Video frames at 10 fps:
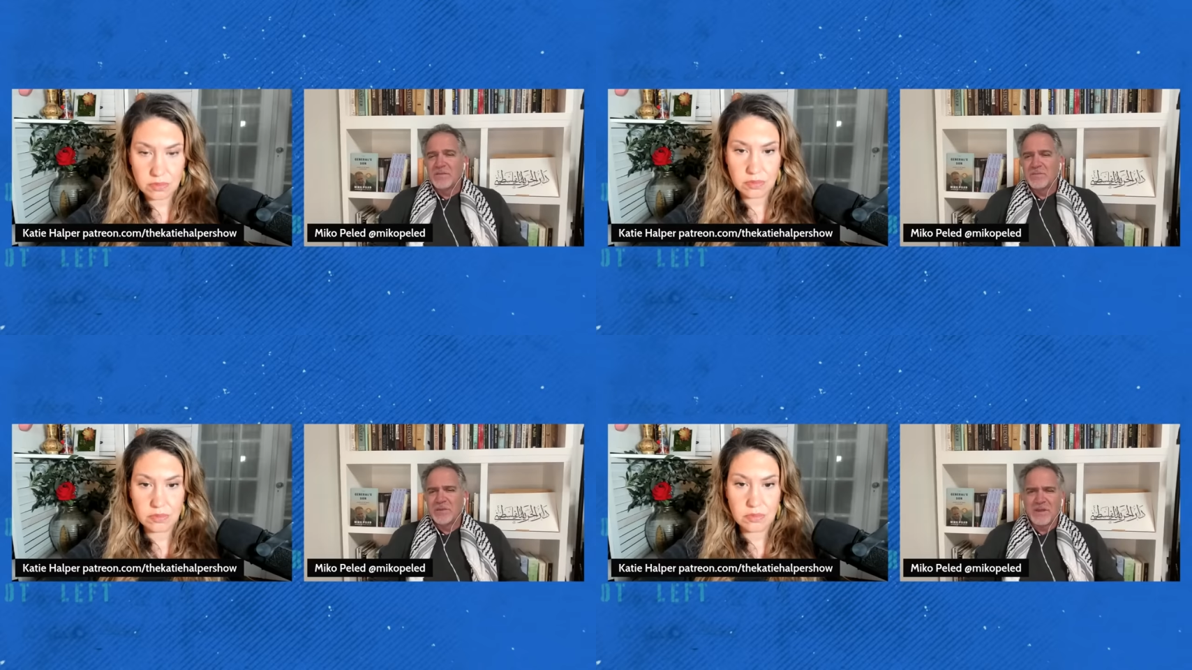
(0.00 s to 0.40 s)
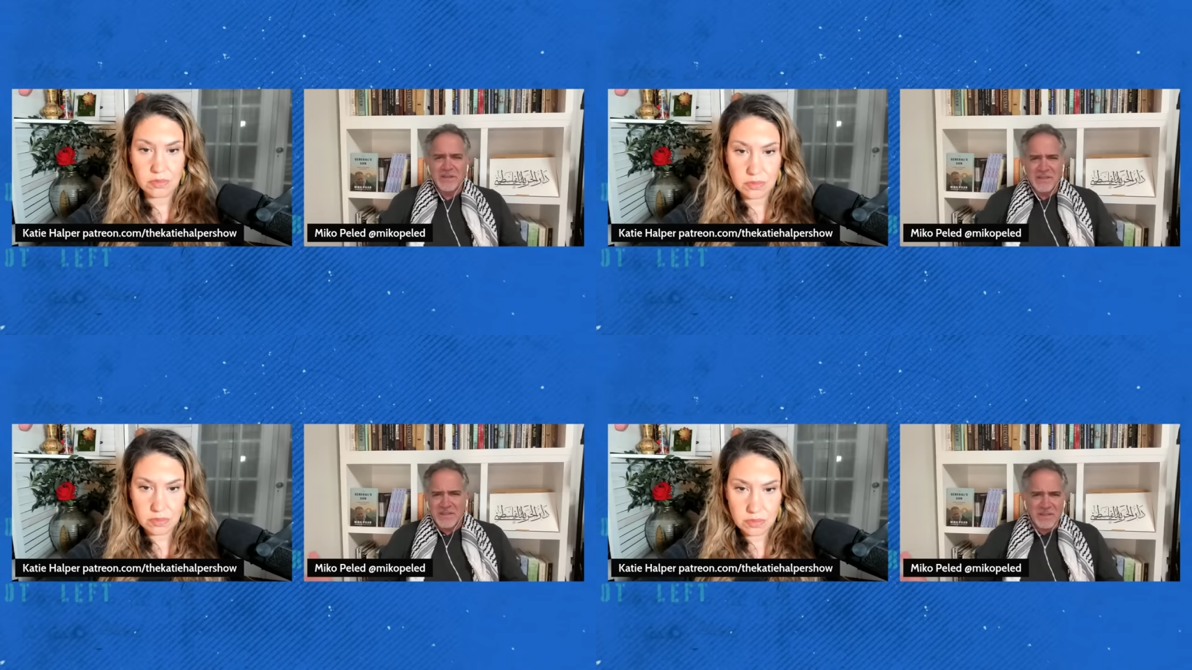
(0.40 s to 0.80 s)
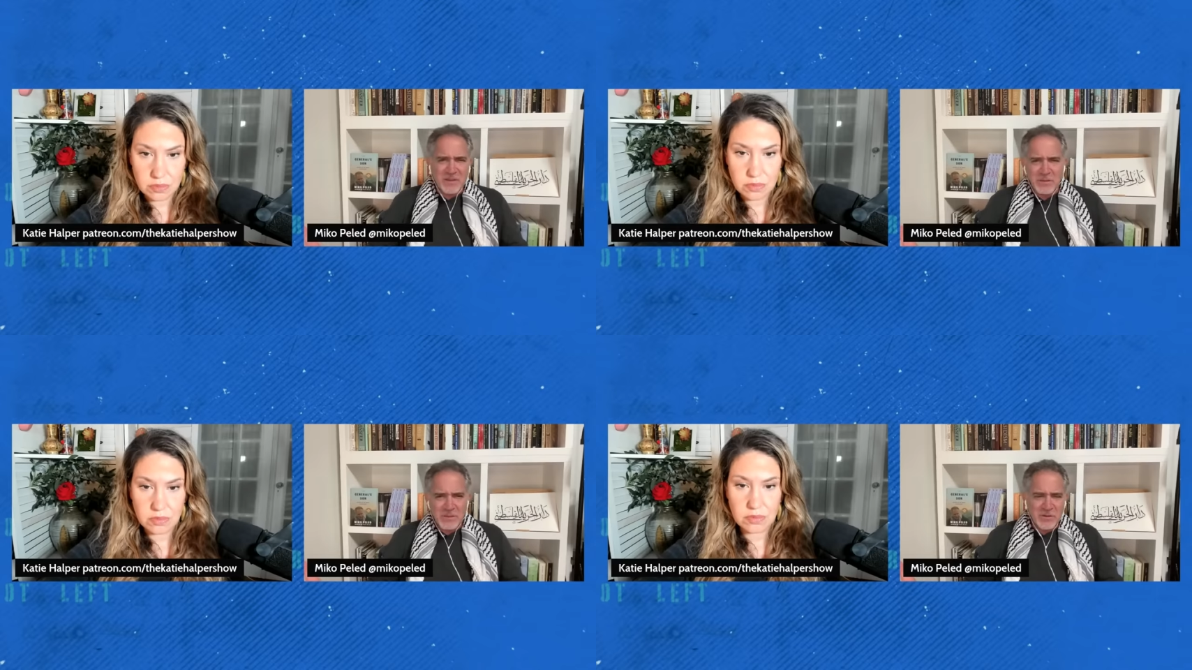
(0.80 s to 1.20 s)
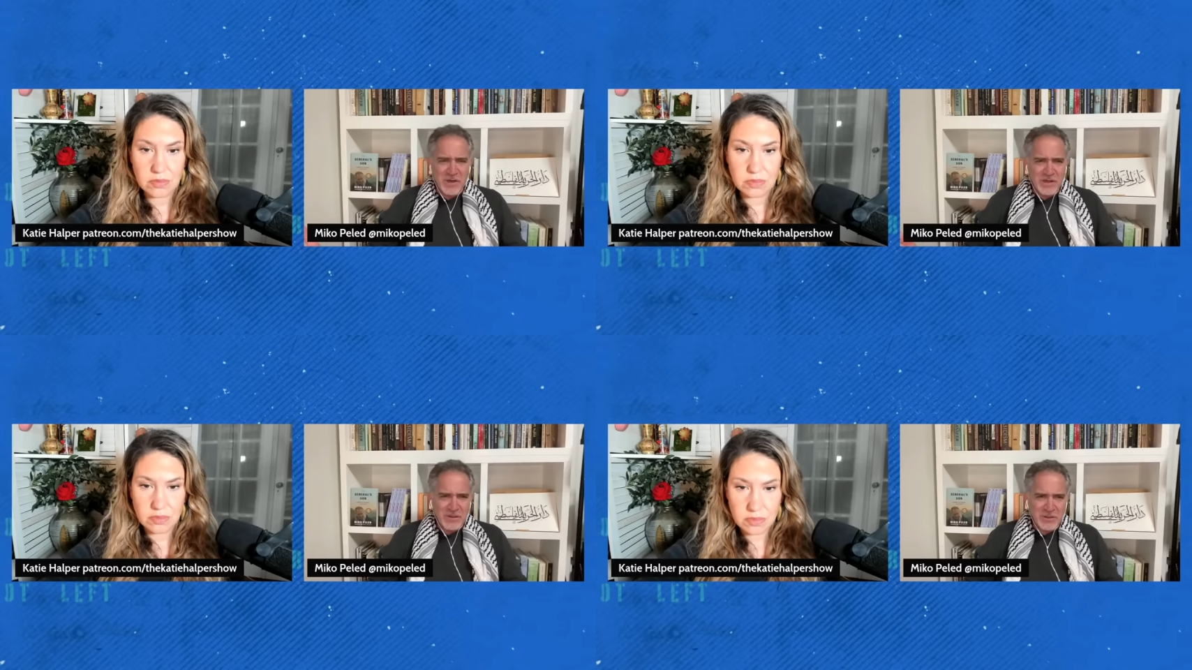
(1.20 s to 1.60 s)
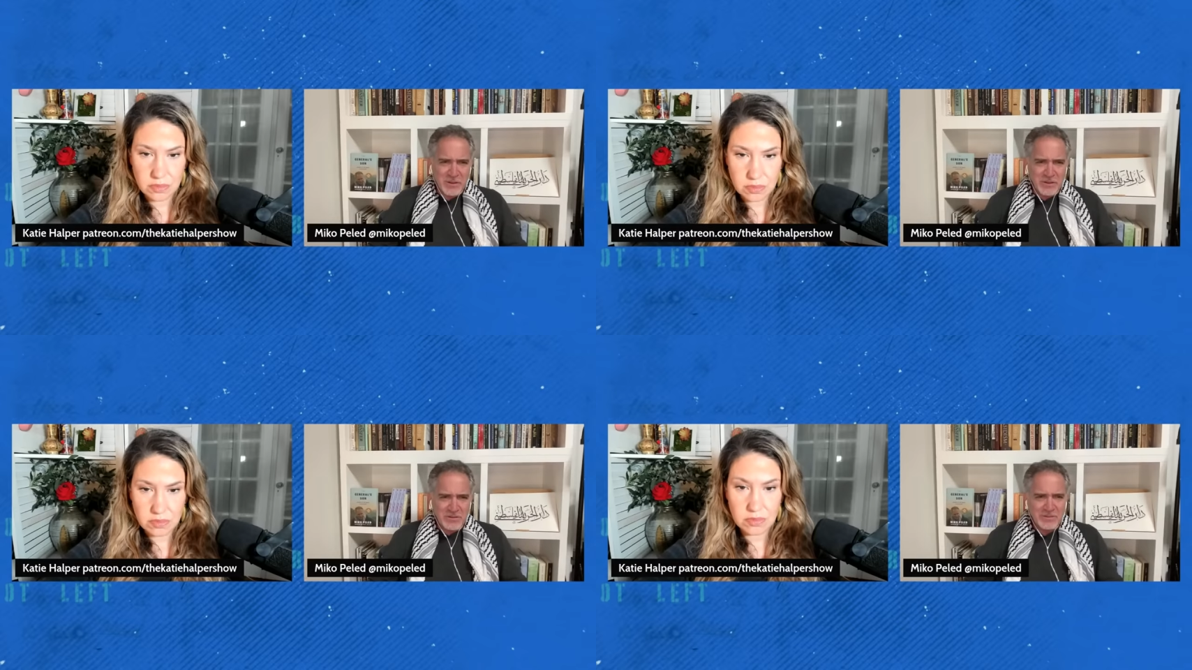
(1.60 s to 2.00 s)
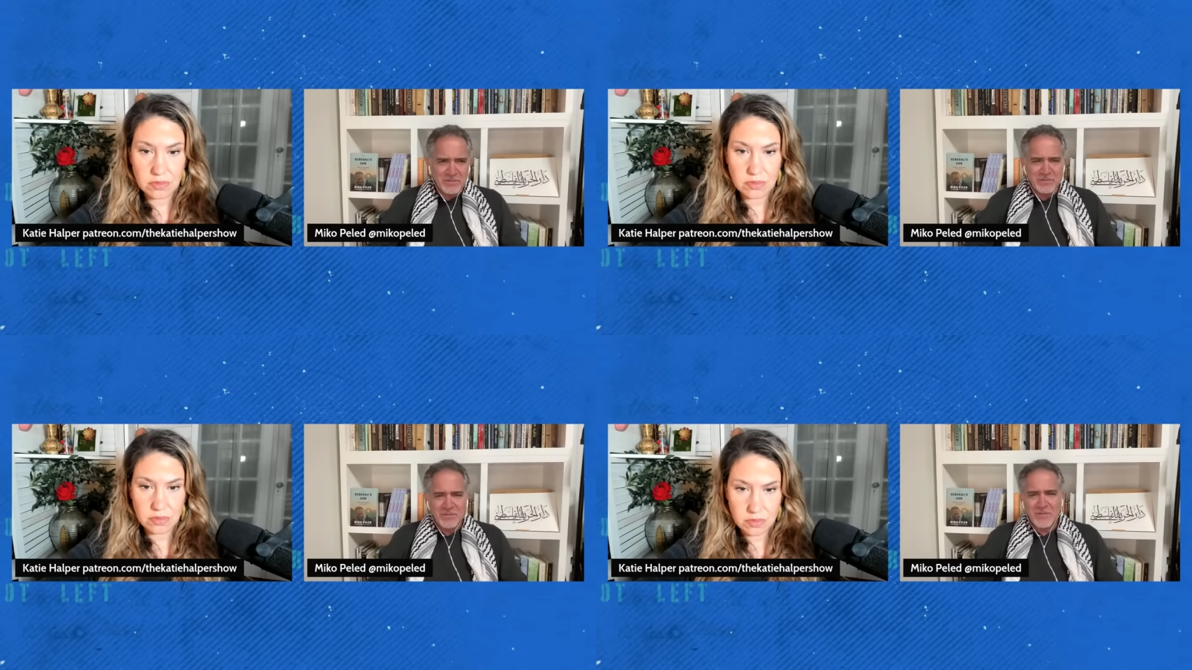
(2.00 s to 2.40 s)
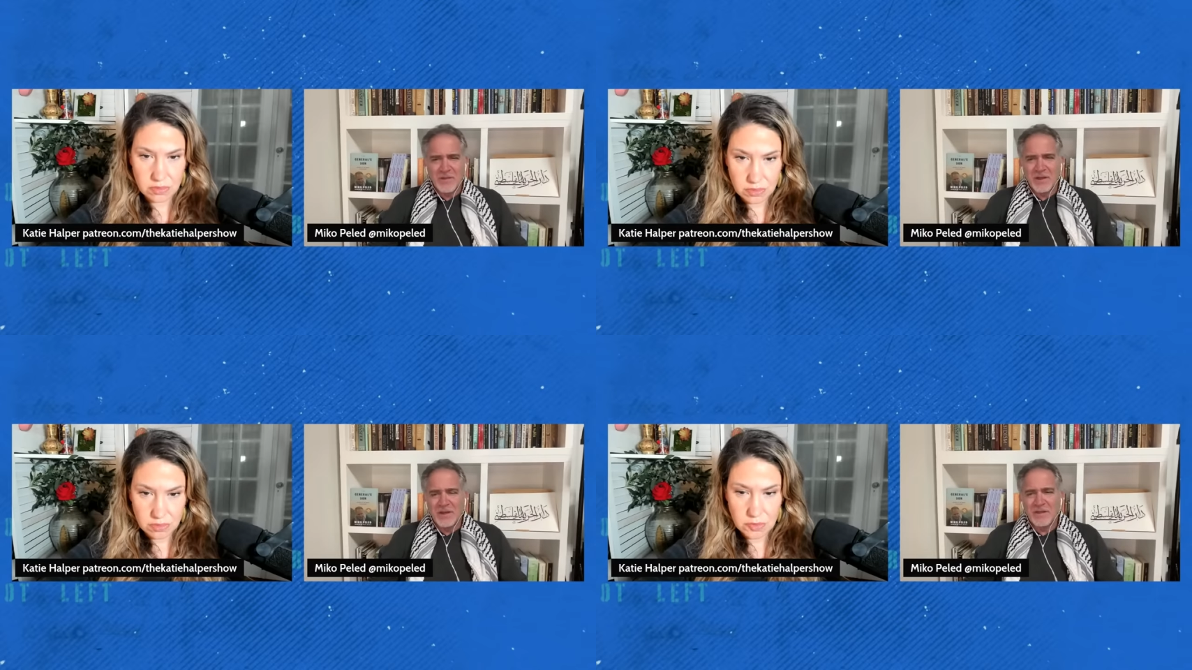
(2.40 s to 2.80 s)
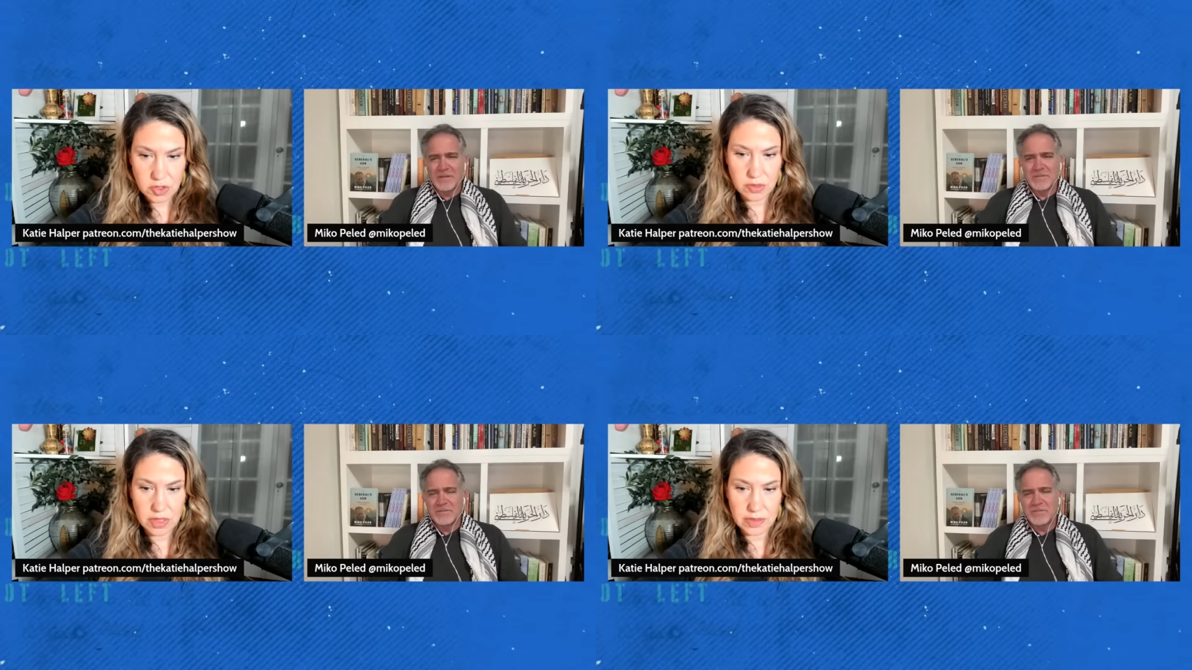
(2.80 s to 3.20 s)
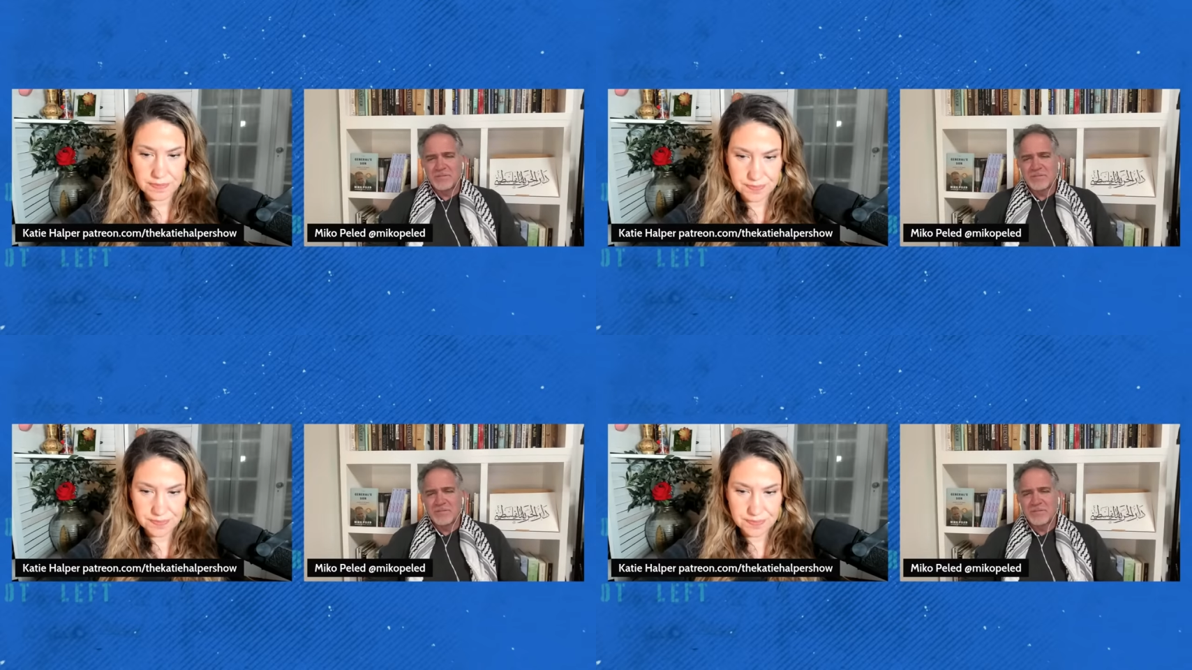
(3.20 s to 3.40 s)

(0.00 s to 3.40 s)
Speaker 1: because it's a little bit strange, you know. Um, mm-hmm.